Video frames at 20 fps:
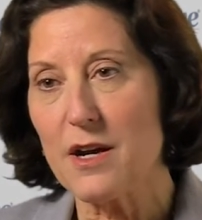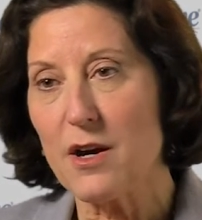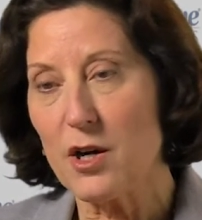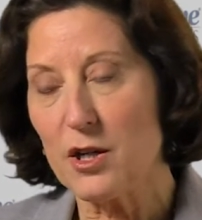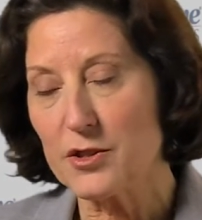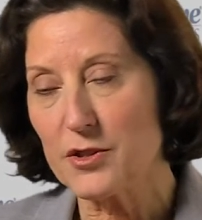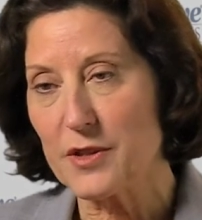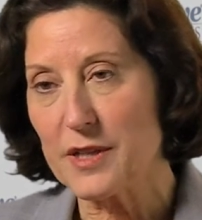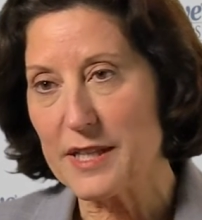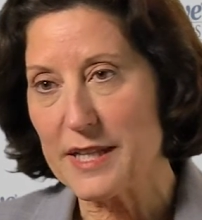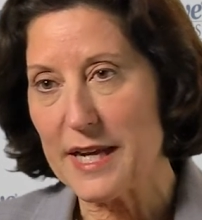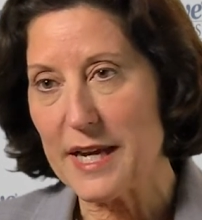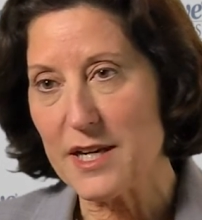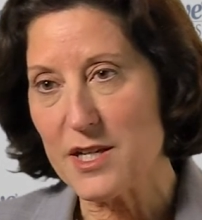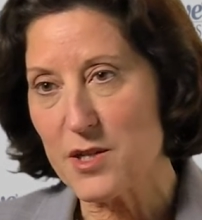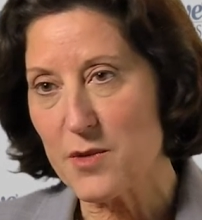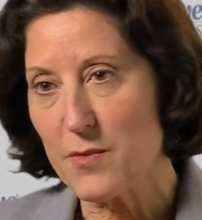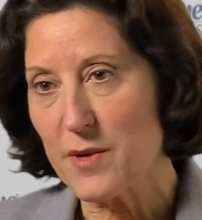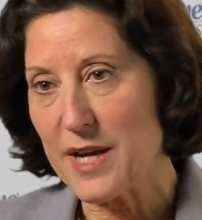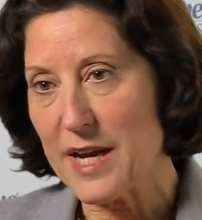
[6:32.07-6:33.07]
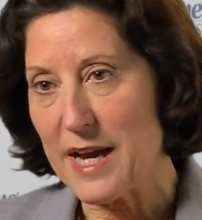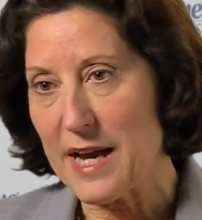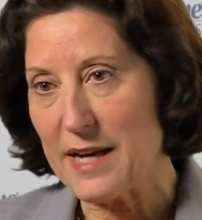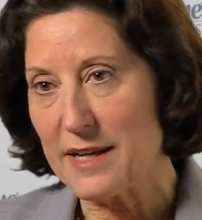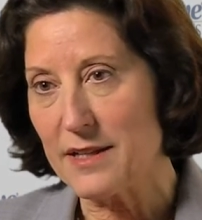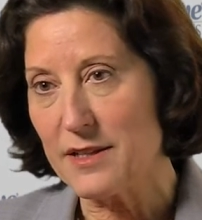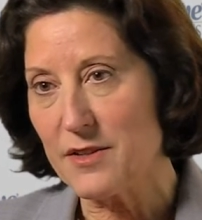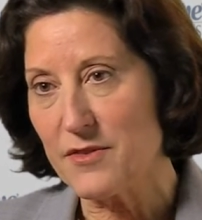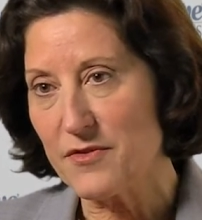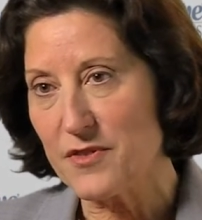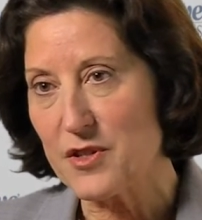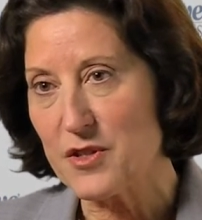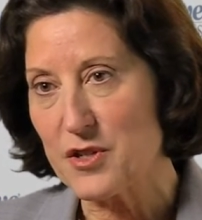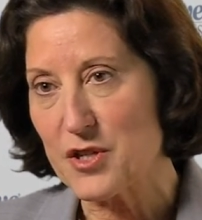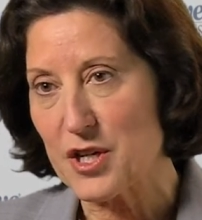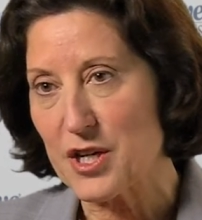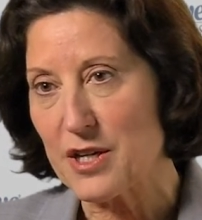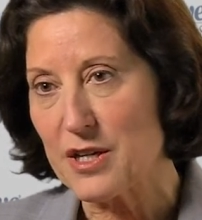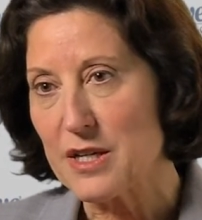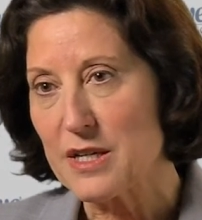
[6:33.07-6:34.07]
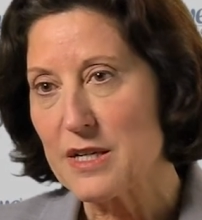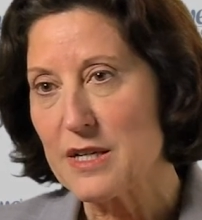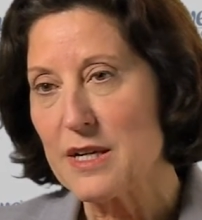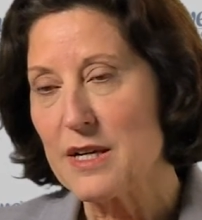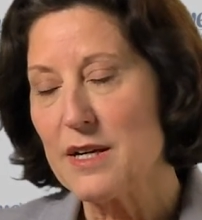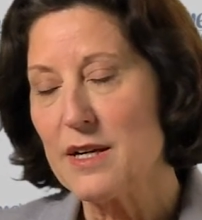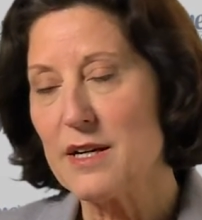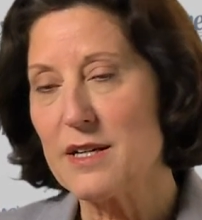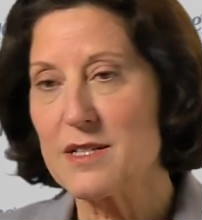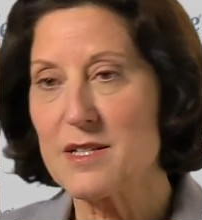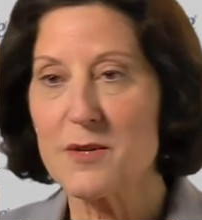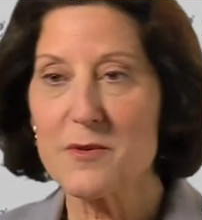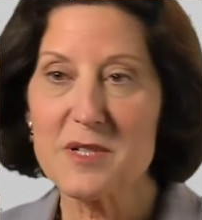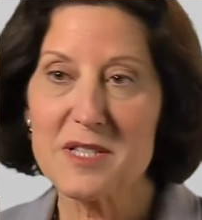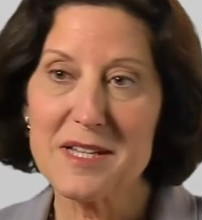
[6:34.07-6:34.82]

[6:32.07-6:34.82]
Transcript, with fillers: altering the agent we add in the future. Uh, so we'll